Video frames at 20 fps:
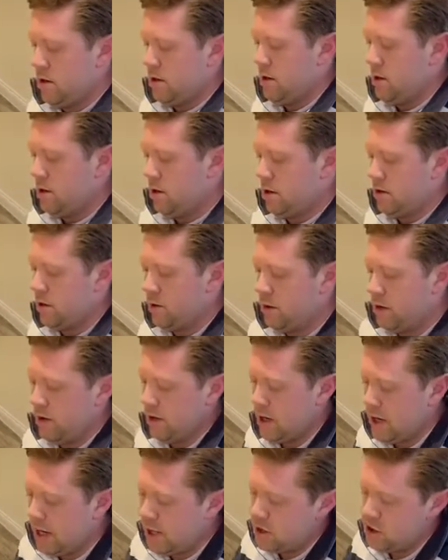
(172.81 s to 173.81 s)
So
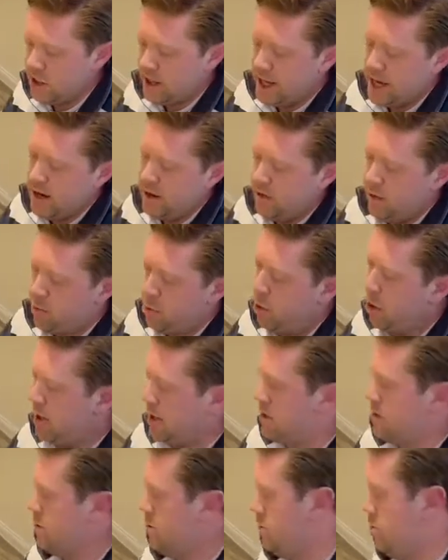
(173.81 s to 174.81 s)
each layer of
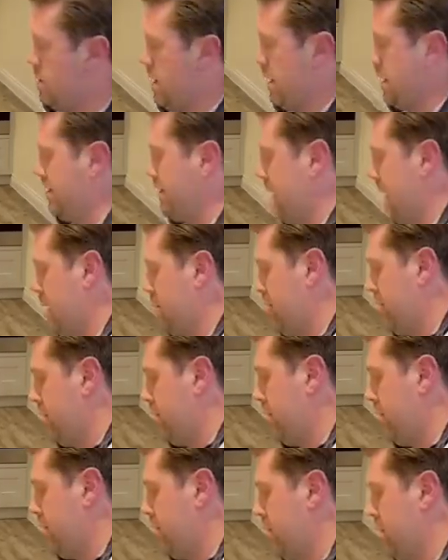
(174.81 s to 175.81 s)
polish, we add a dab
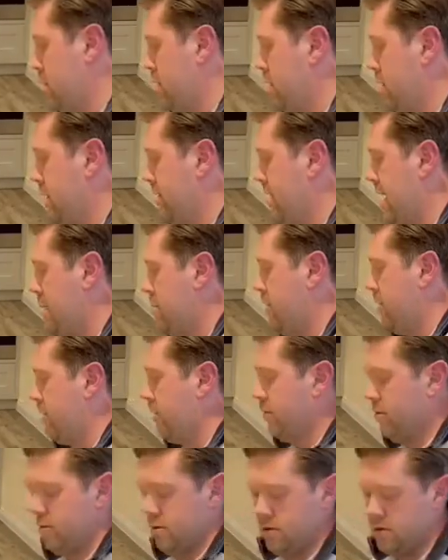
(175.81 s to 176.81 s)
of
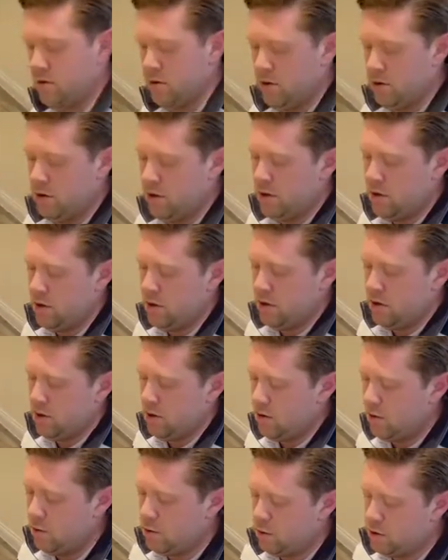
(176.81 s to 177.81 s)

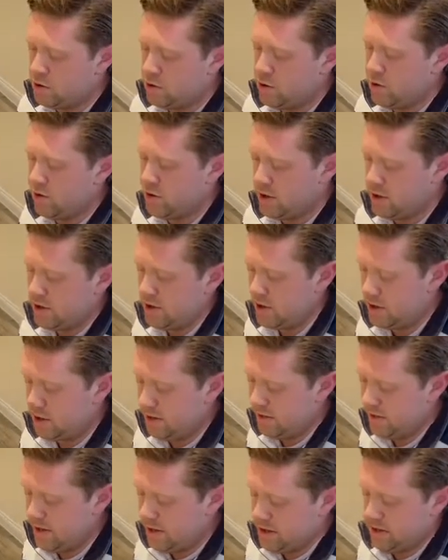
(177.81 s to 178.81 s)
water onto the
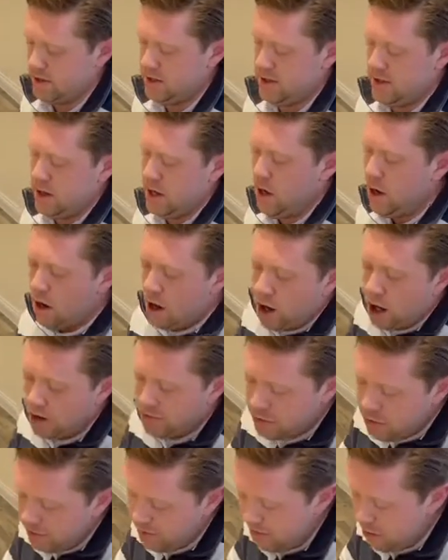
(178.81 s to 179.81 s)
surface. I
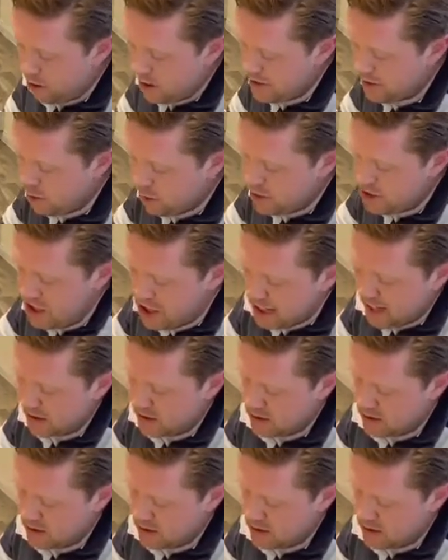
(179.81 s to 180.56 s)
do find that when you get to